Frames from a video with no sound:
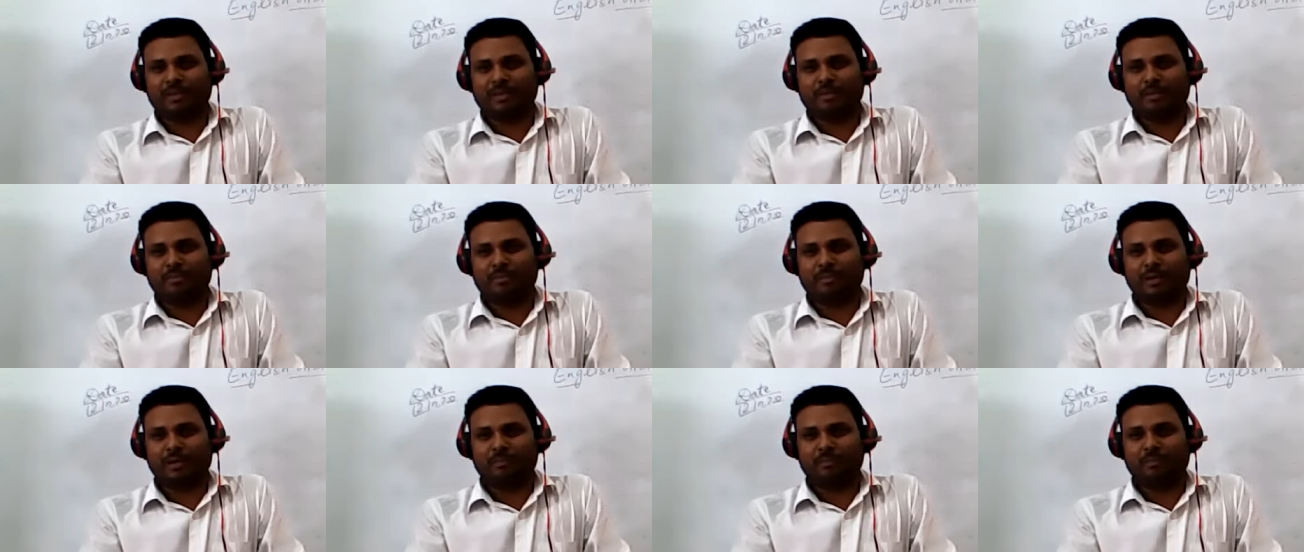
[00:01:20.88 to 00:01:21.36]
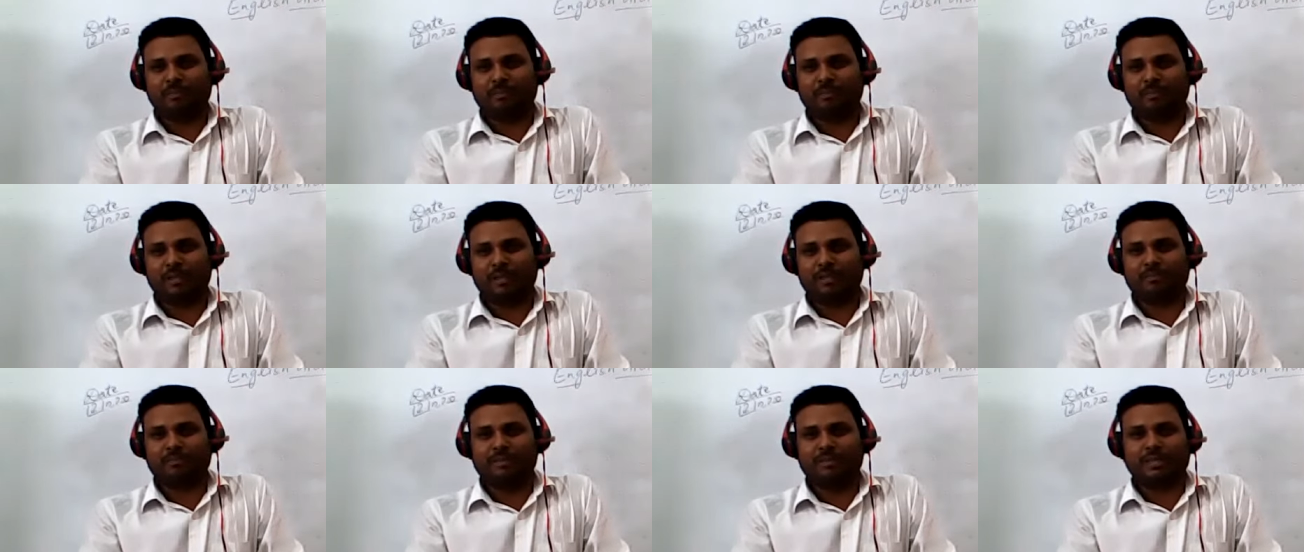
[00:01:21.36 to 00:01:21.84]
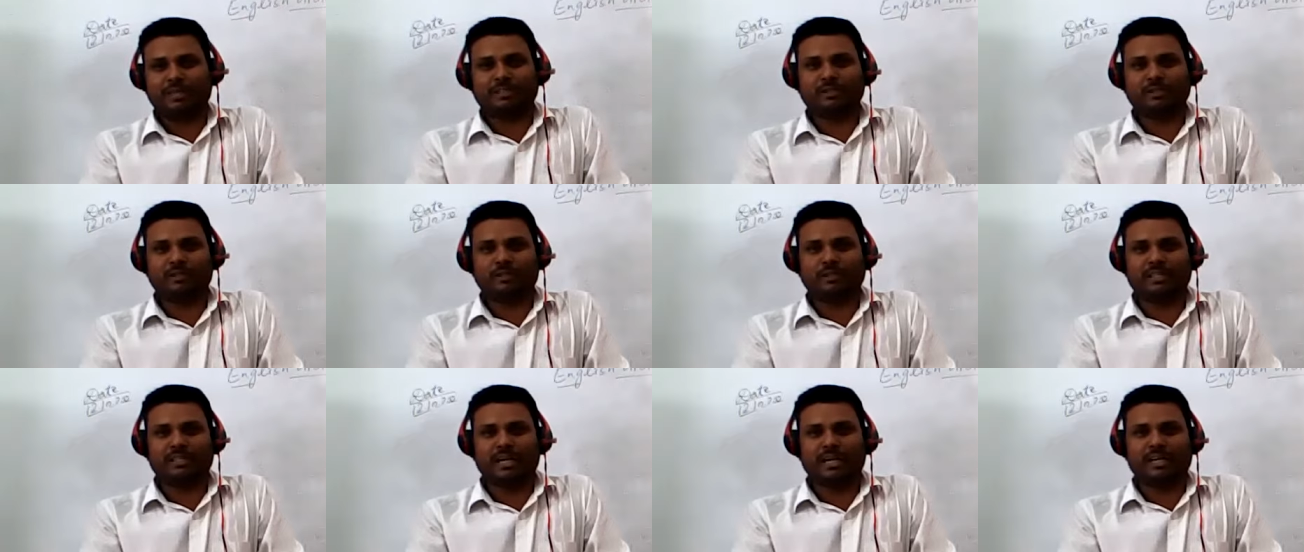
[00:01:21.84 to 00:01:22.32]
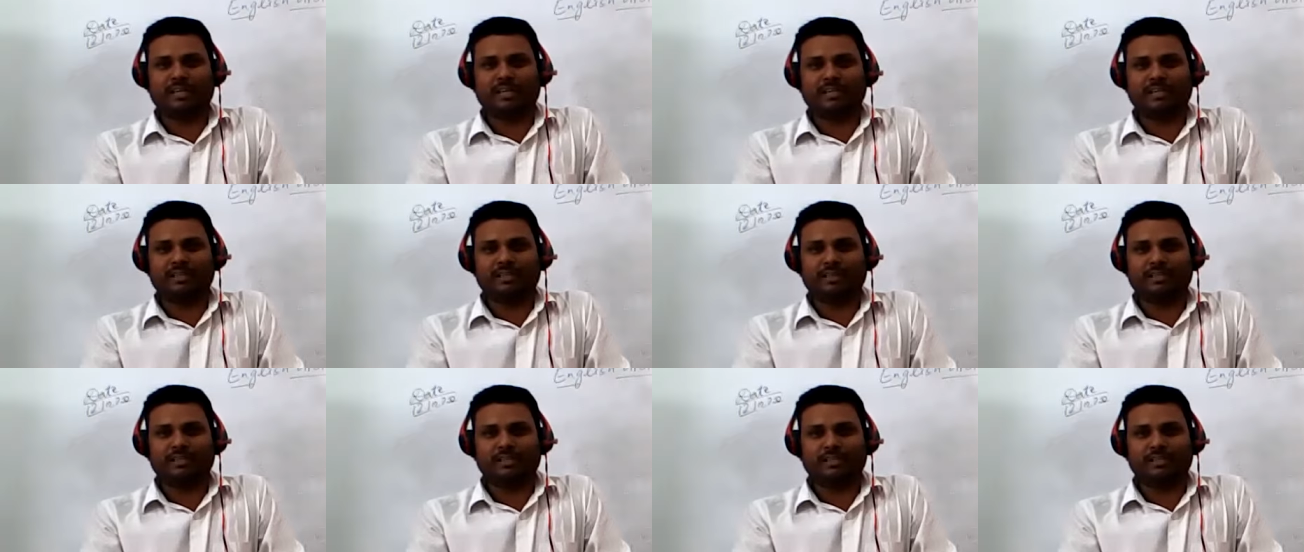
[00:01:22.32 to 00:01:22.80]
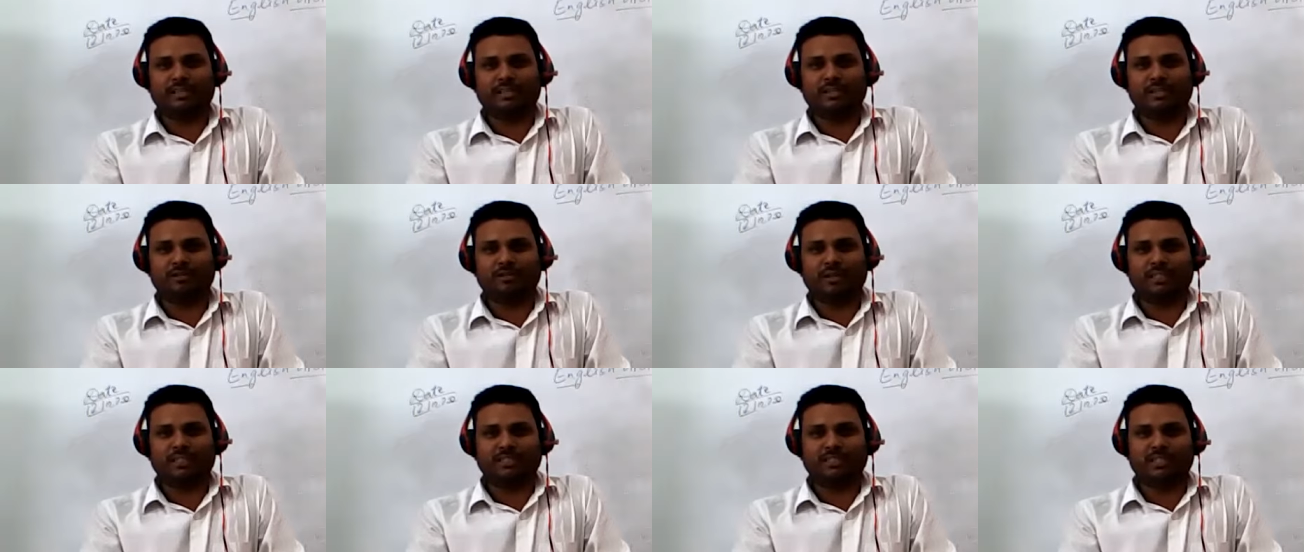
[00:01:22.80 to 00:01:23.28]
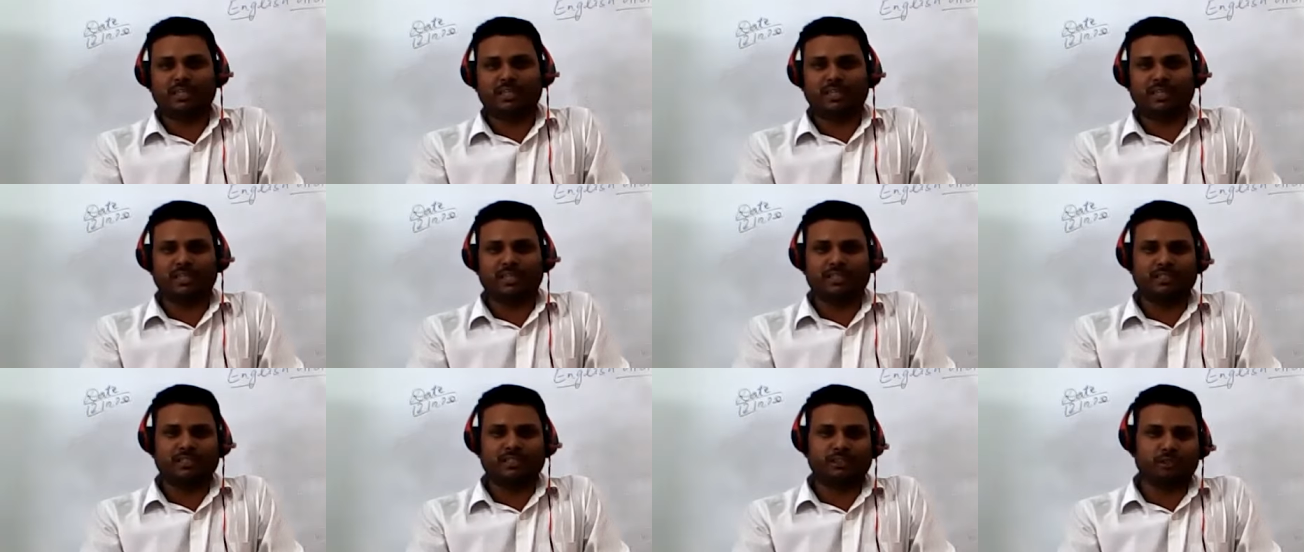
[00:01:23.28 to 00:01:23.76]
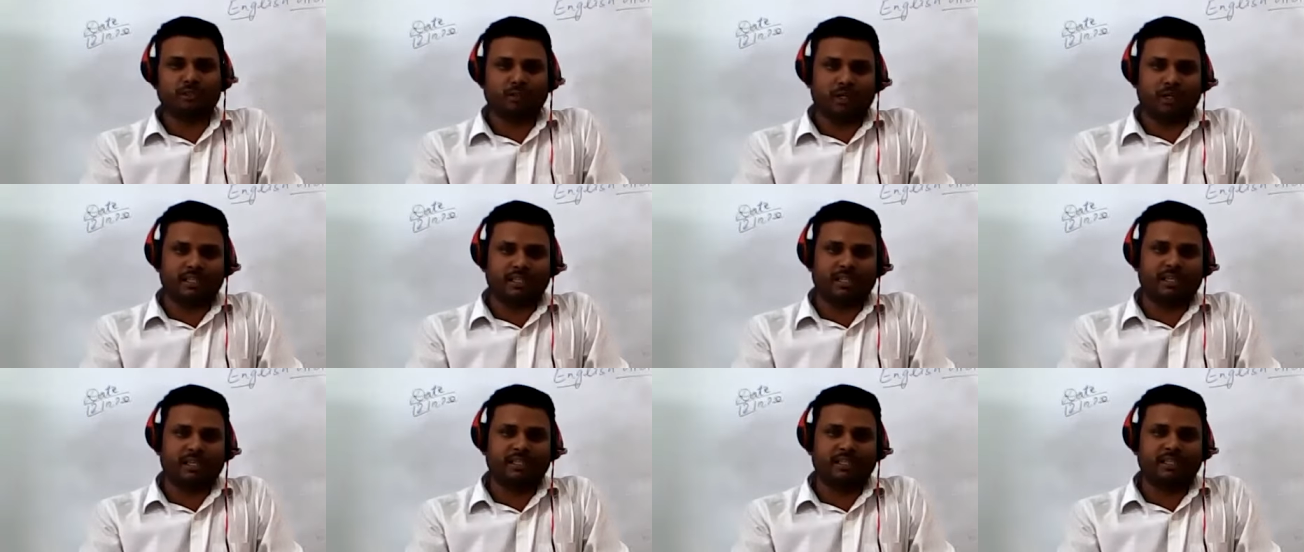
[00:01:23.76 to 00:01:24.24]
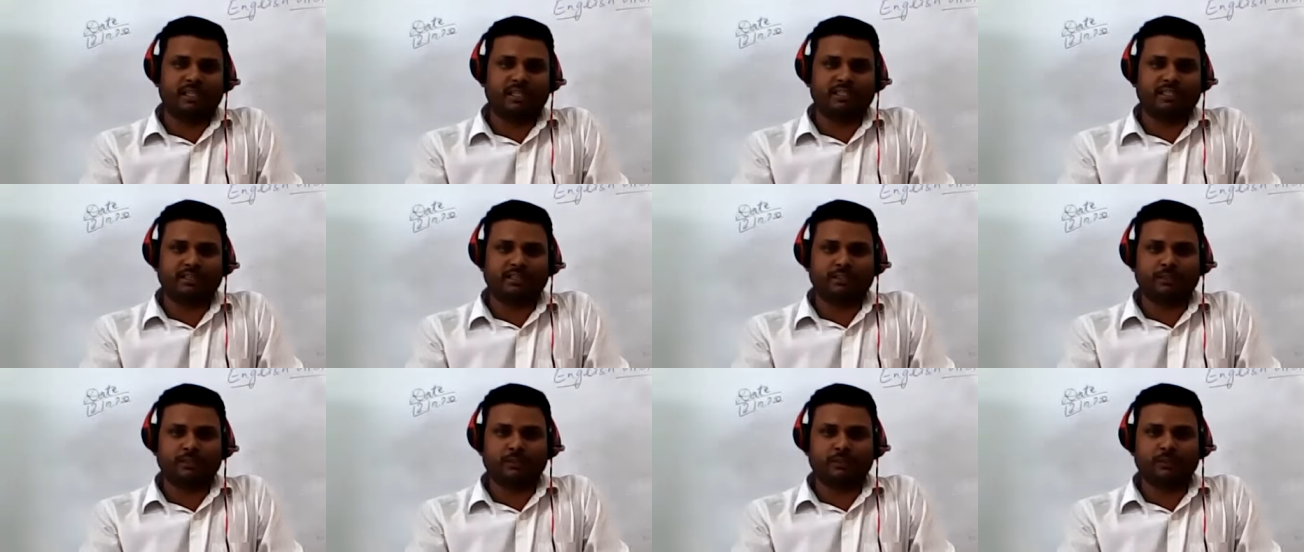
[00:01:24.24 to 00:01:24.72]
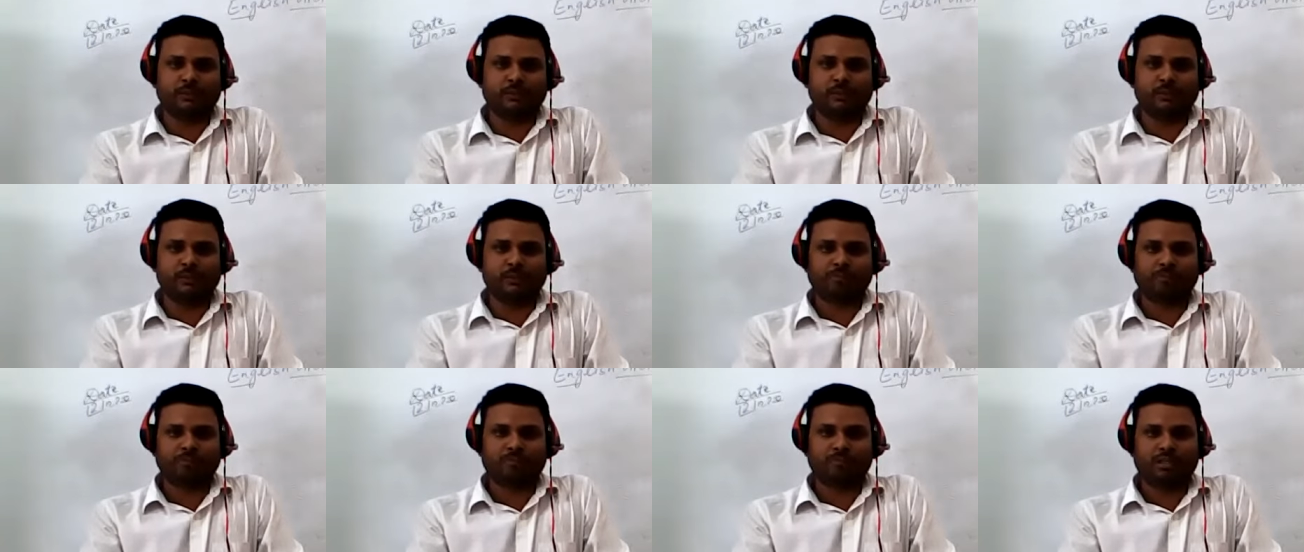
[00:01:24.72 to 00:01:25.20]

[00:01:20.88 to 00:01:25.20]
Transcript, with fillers: But please make sure that you are studying together here, so